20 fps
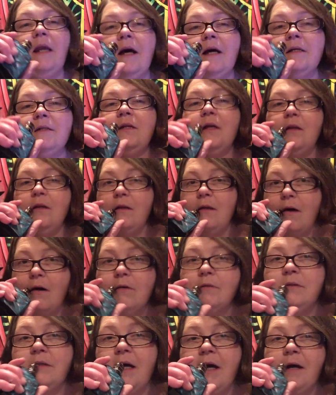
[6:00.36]
last a
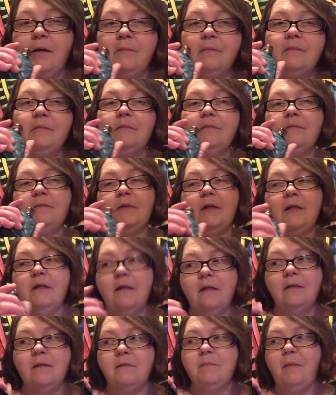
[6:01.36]
long time
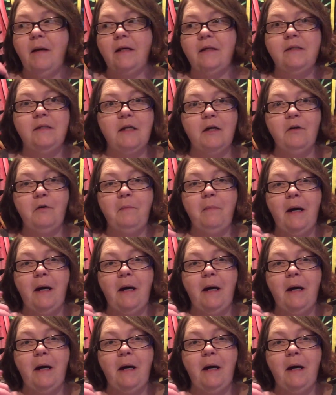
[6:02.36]
because my single